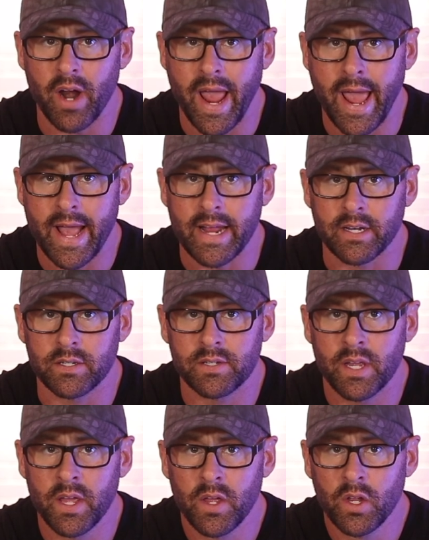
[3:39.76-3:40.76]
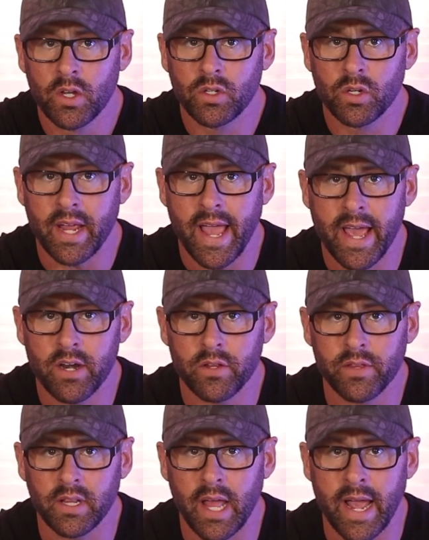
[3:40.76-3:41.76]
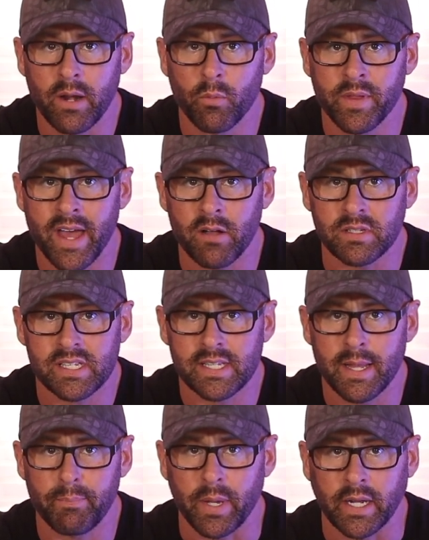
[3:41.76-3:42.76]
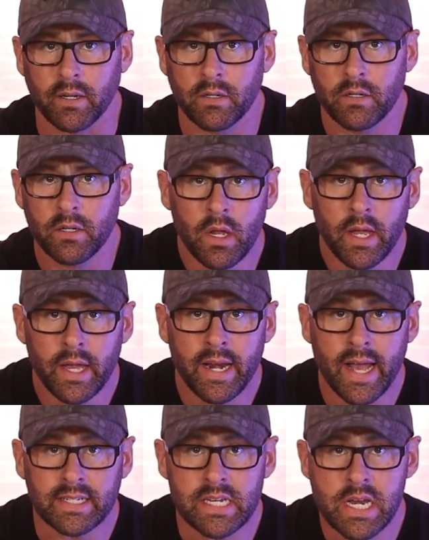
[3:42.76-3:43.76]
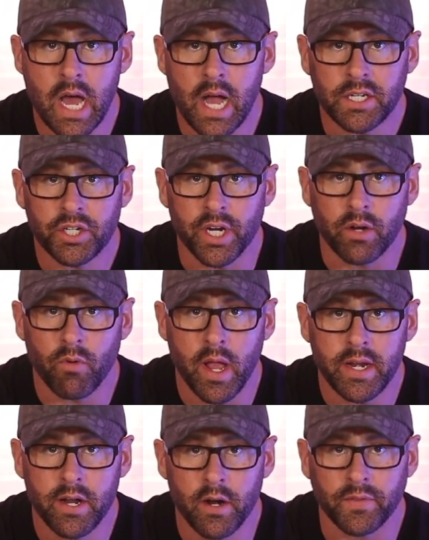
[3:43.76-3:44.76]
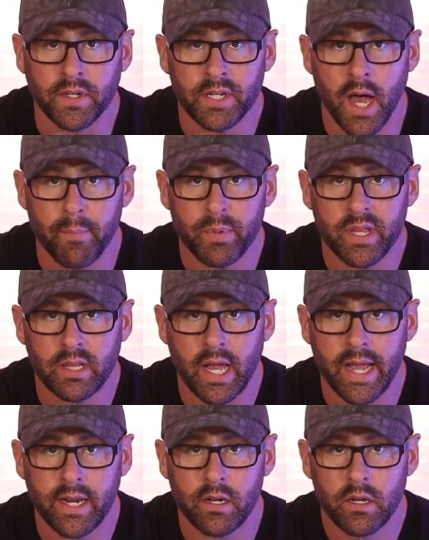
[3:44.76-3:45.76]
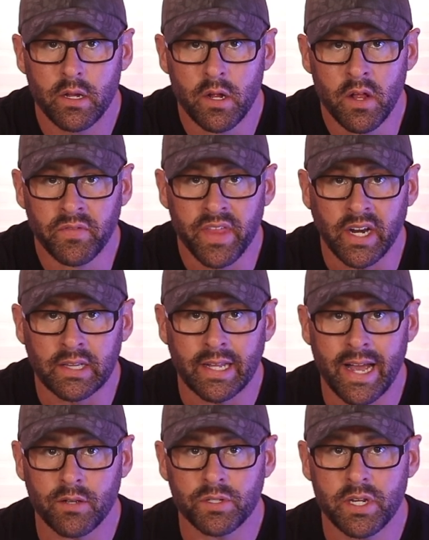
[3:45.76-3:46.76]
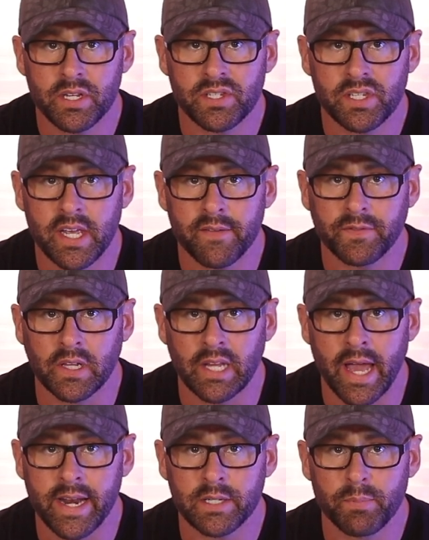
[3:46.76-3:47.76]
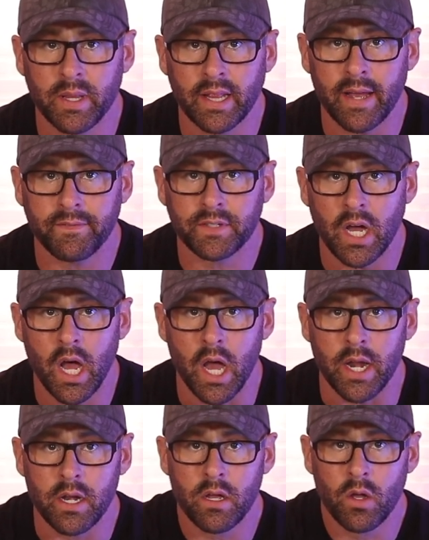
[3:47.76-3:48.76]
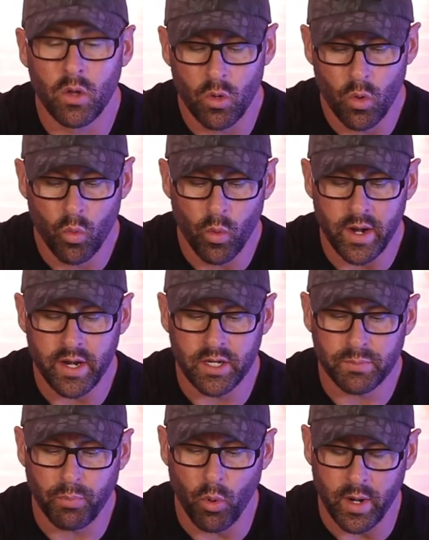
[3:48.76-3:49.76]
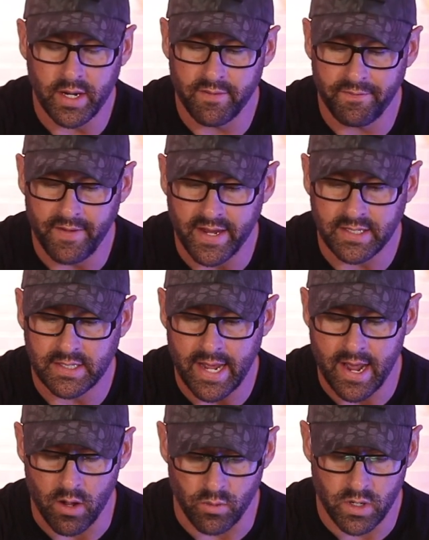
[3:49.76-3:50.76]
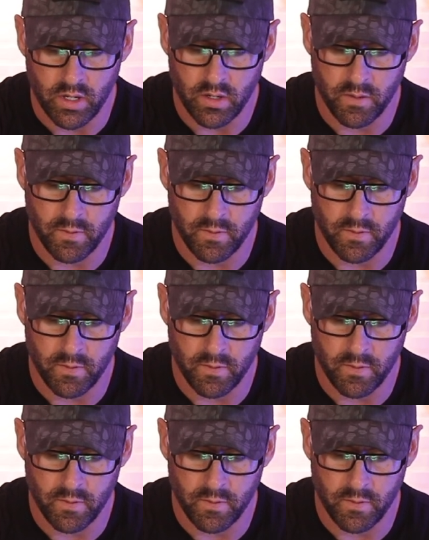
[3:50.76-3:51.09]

hands to handle the light without slipping. It has notching right here at the top of the light that allows you to see if the light has been left on when it is pointed face down.